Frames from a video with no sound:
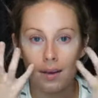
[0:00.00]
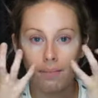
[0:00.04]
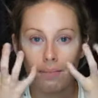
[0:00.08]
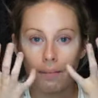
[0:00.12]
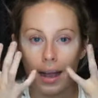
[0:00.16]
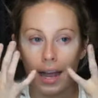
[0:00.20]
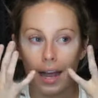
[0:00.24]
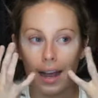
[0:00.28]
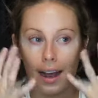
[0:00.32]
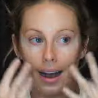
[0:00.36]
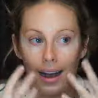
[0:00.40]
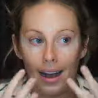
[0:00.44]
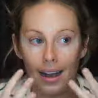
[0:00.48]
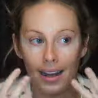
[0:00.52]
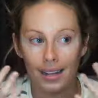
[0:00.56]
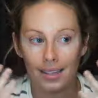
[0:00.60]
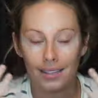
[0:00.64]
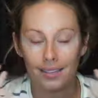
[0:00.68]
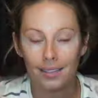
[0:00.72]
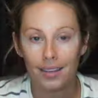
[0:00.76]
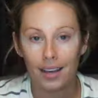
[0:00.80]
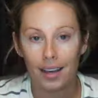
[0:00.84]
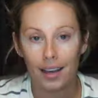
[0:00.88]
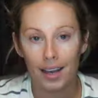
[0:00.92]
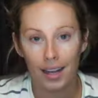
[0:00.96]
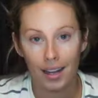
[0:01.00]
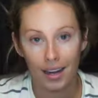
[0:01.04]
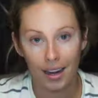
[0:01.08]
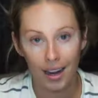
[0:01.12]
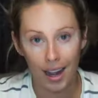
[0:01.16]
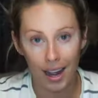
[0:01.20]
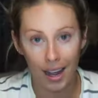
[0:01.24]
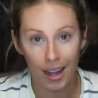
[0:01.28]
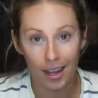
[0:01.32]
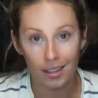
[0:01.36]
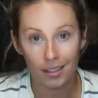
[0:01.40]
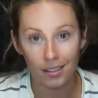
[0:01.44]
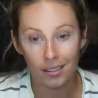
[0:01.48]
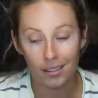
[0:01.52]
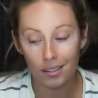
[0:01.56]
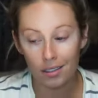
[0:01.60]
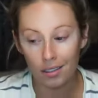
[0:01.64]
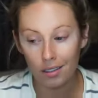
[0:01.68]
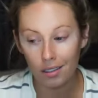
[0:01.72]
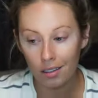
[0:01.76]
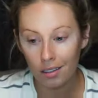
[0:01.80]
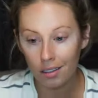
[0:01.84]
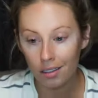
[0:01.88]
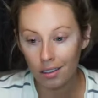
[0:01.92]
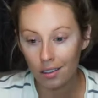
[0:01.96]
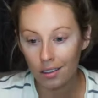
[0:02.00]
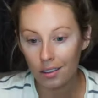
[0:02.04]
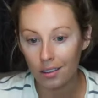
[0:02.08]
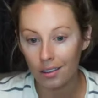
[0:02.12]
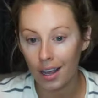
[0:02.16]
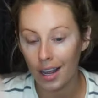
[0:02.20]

my eyes can't handle